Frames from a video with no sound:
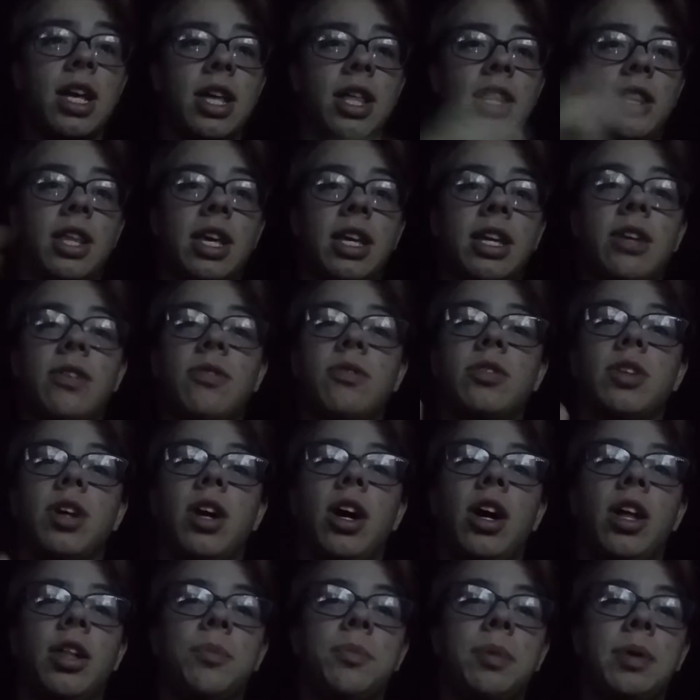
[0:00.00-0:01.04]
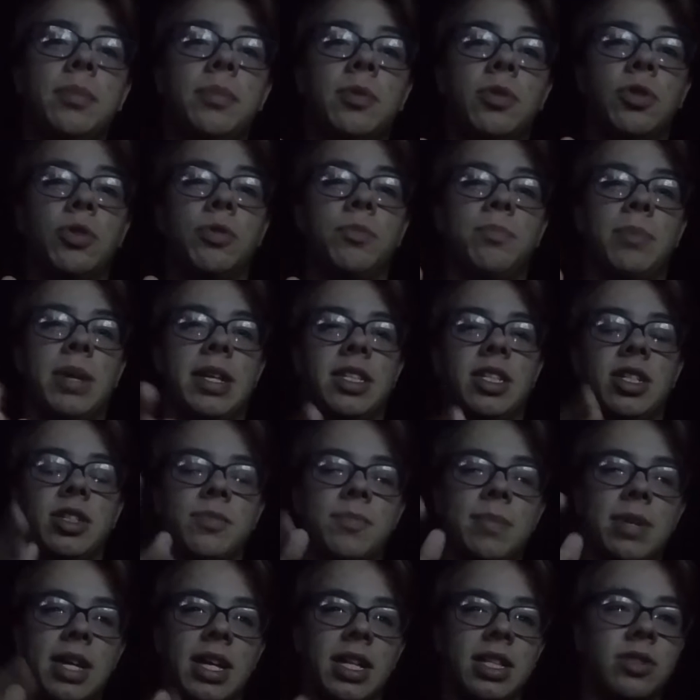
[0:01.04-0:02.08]
thank you to all the people who messaged
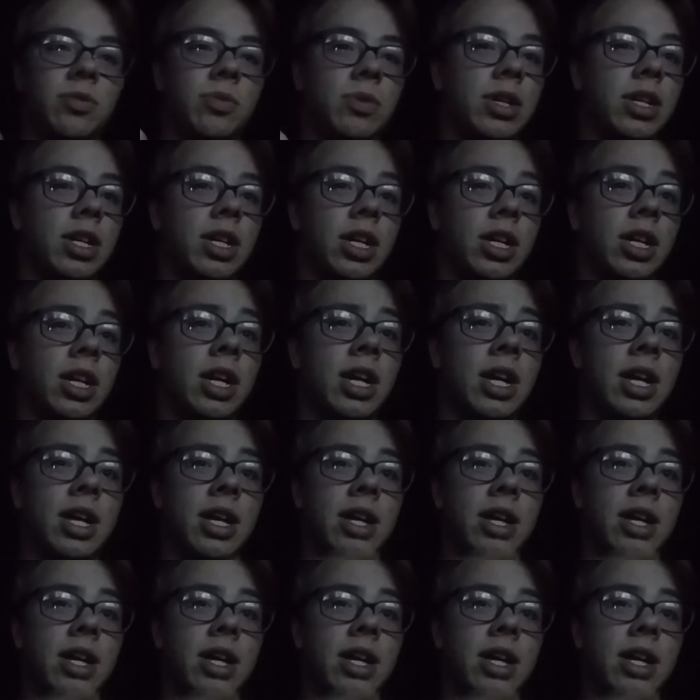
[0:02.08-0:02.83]
me on Twitter,